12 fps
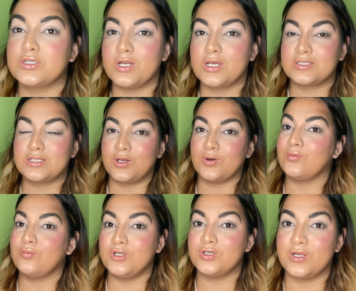so next thing
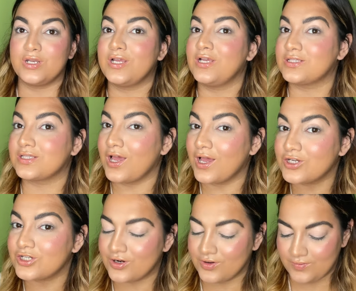we're doing is
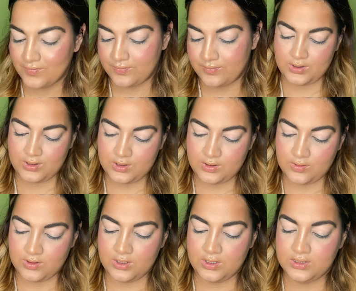eyeshadow. So
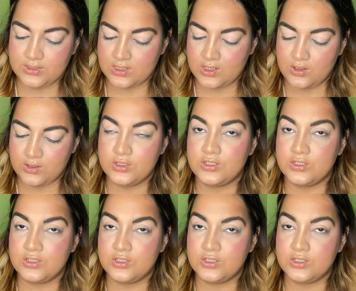these are the